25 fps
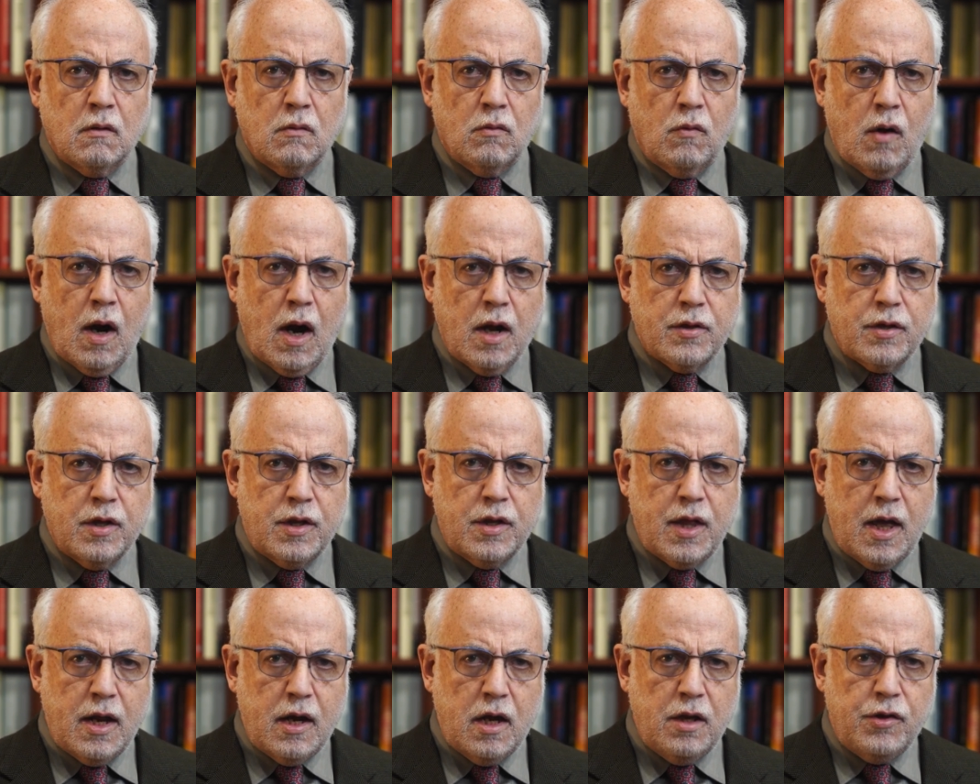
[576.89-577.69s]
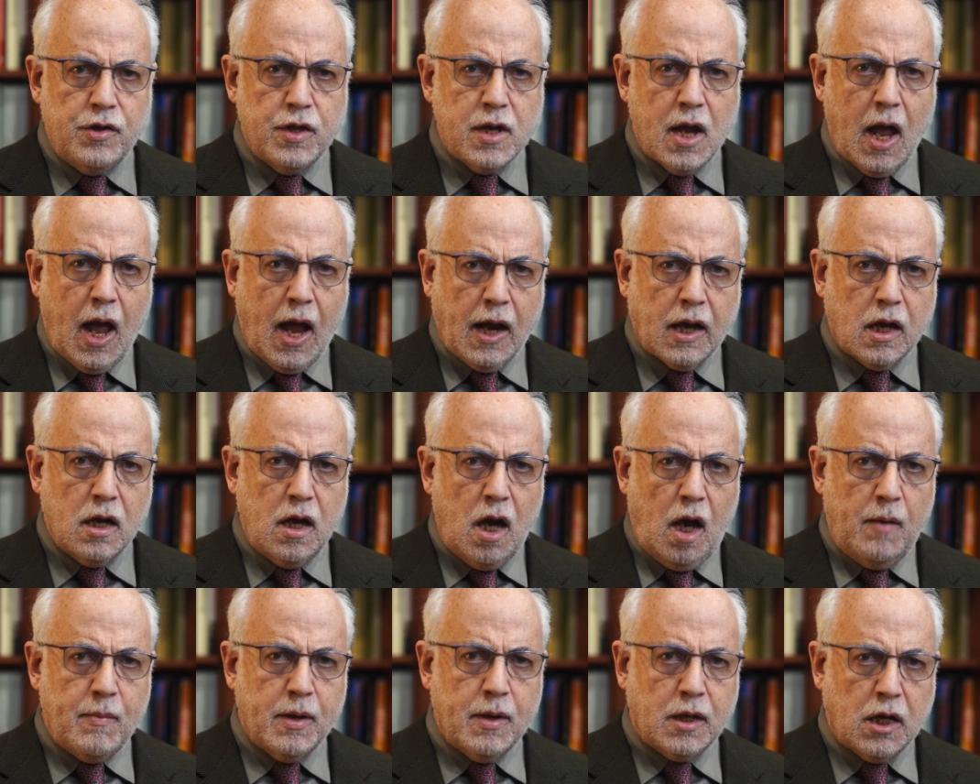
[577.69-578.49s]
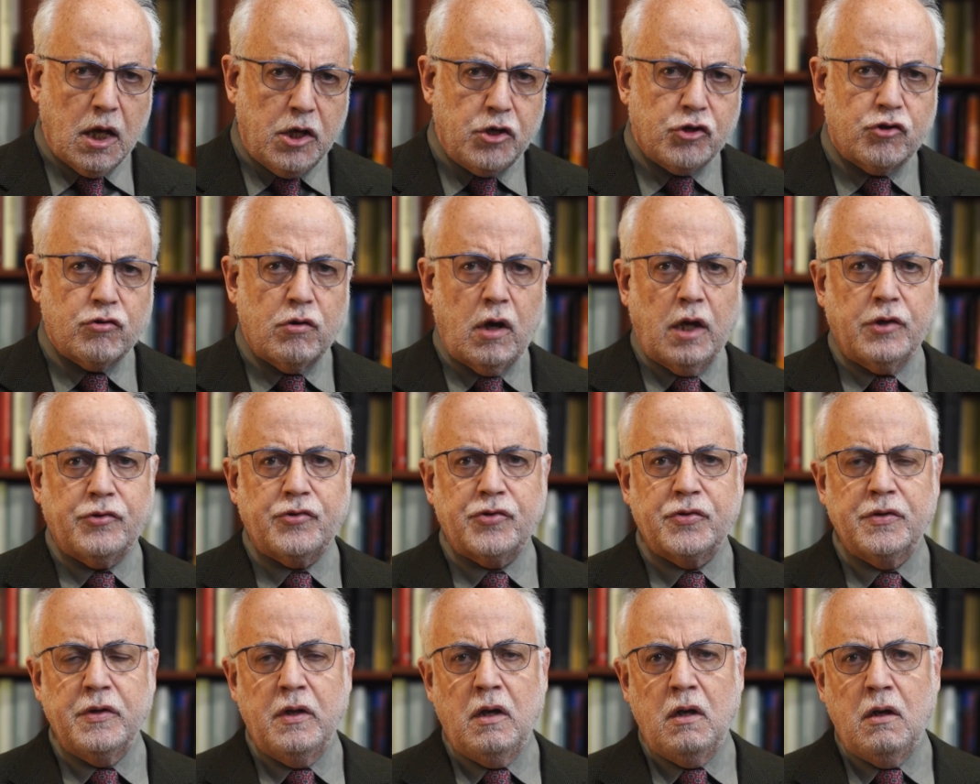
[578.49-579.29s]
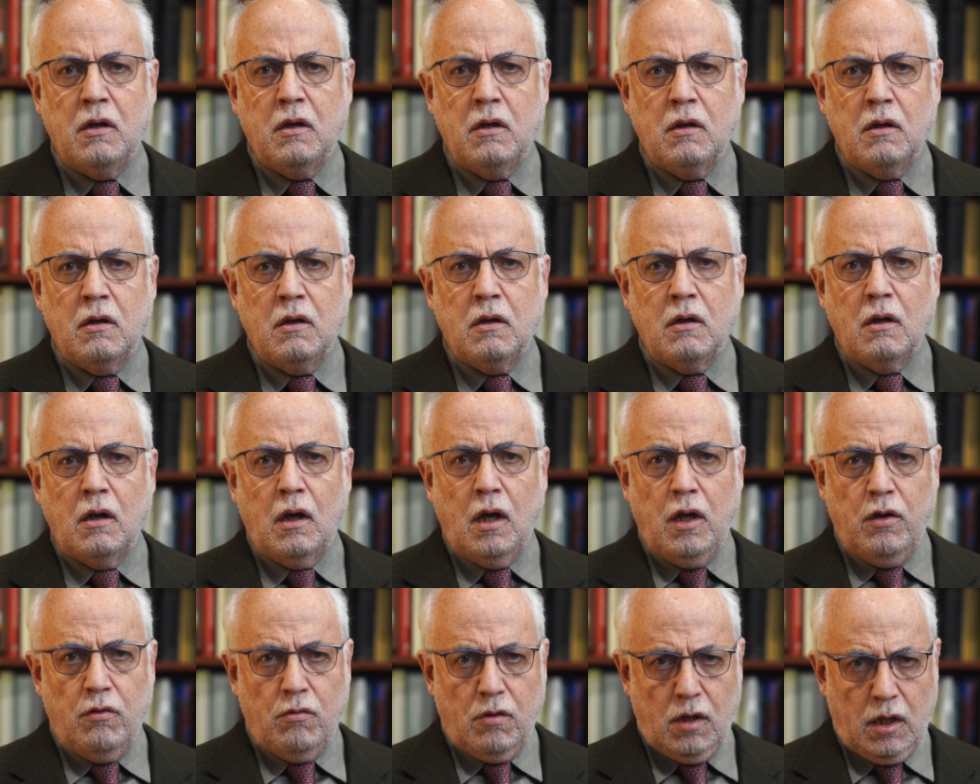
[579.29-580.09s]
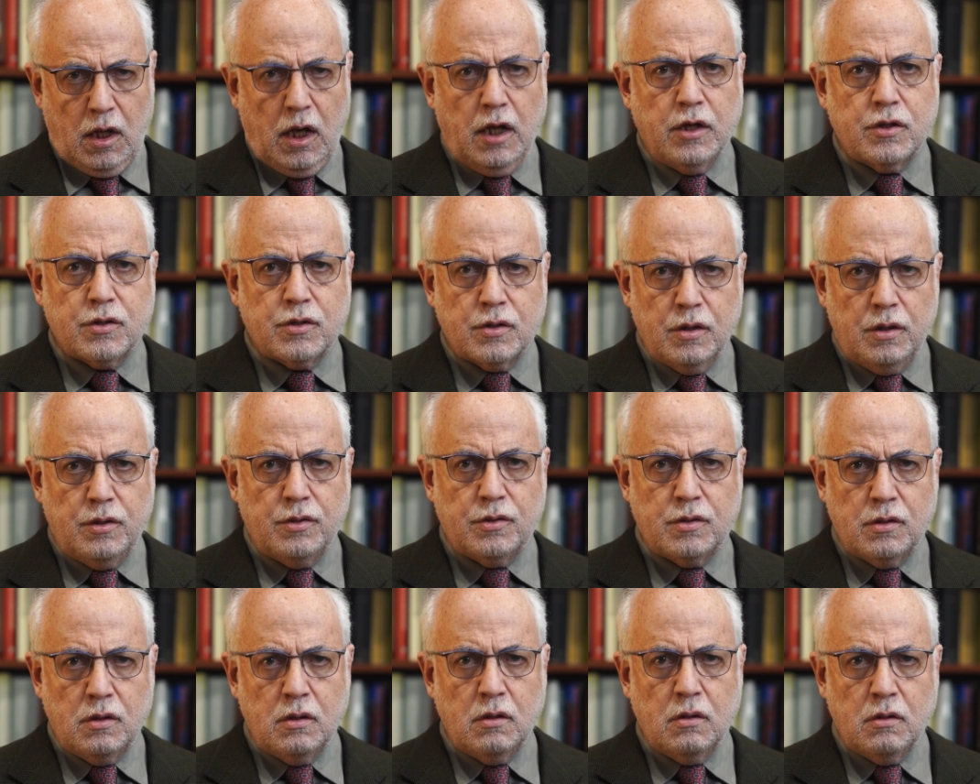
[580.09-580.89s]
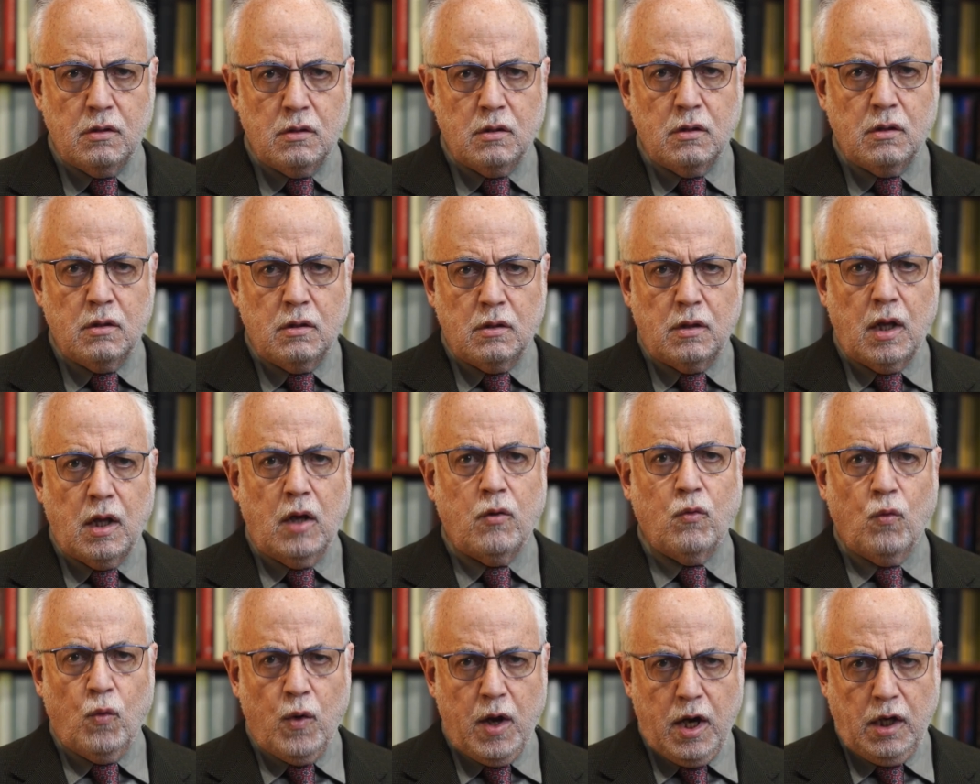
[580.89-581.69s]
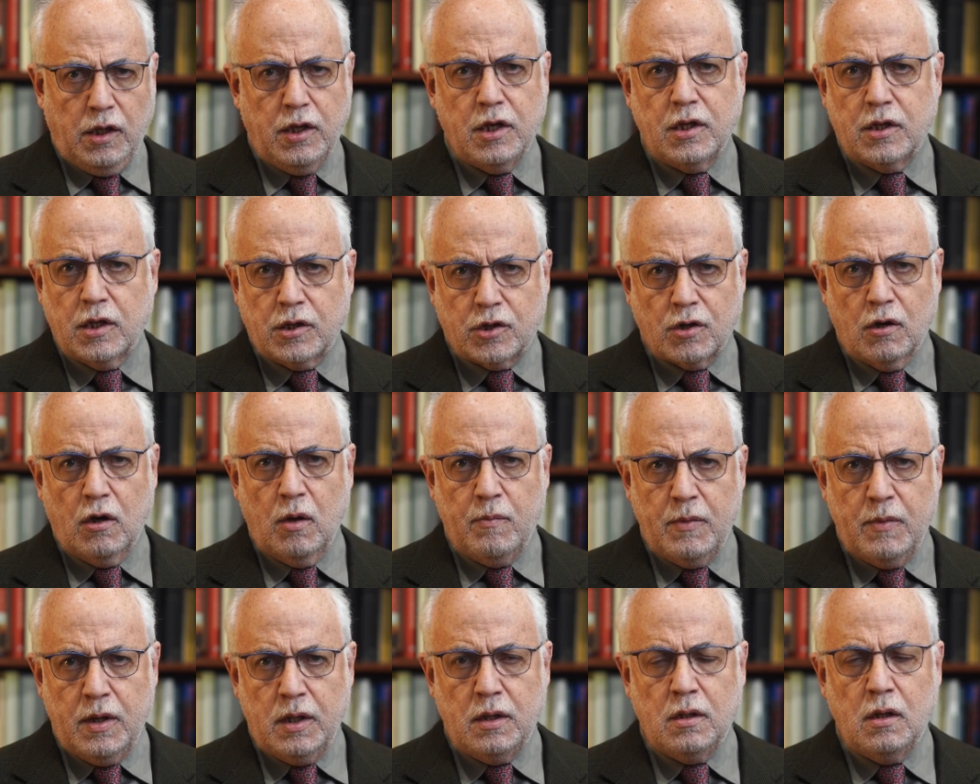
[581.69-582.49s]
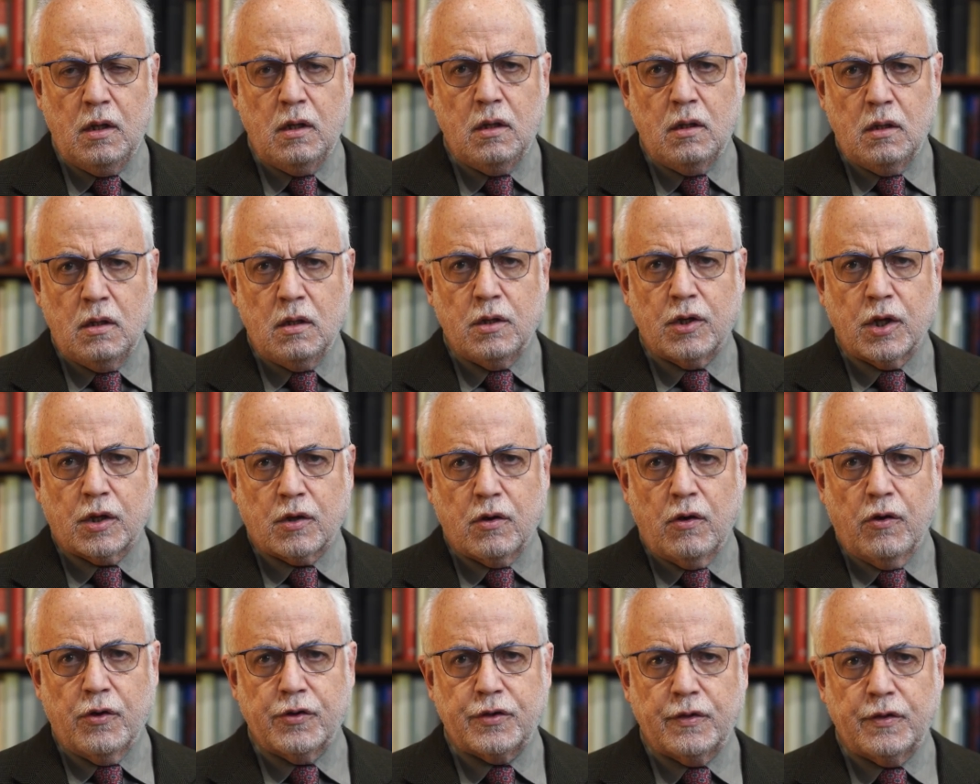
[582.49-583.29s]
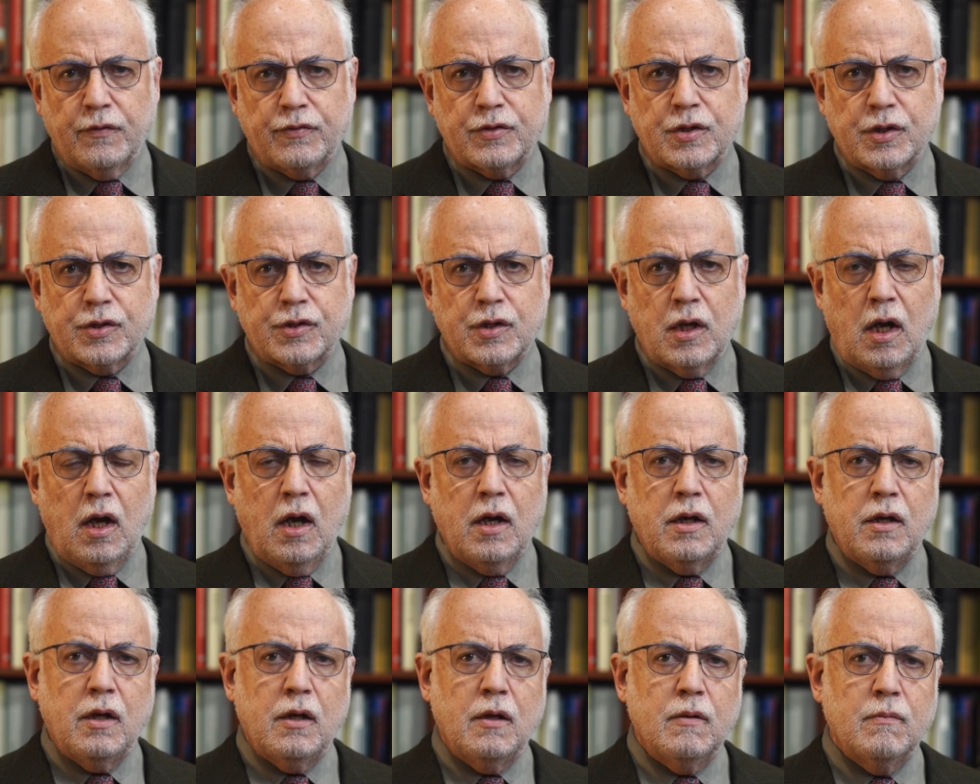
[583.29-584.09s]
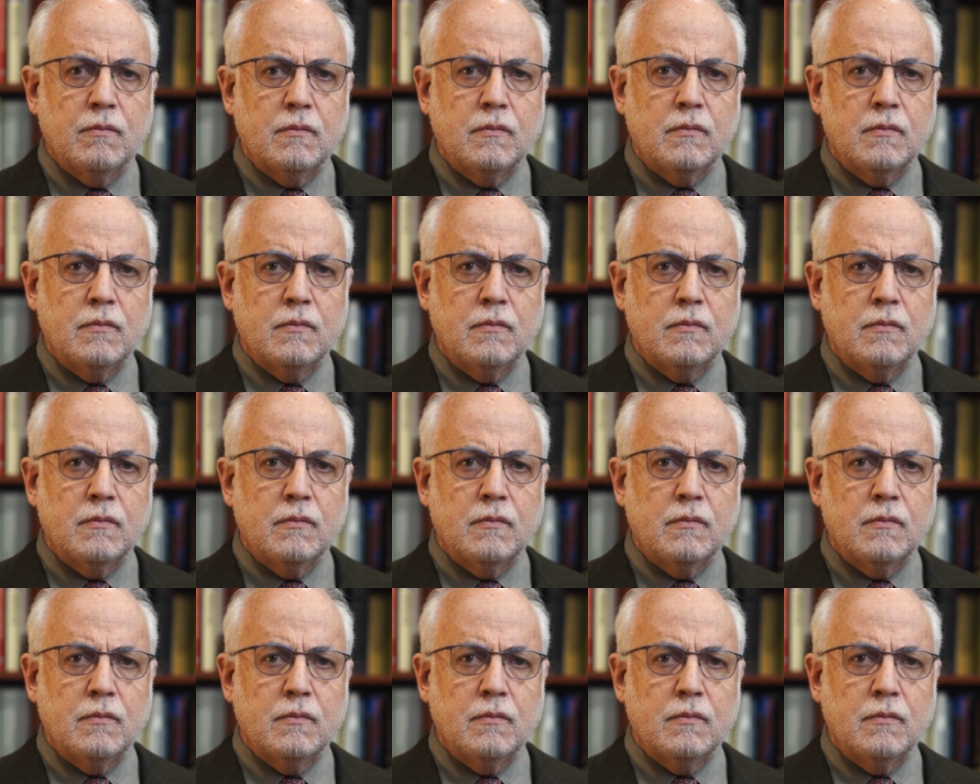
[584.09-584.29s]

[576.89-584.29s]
rather than in the economic interests and relations that really determine the course of society.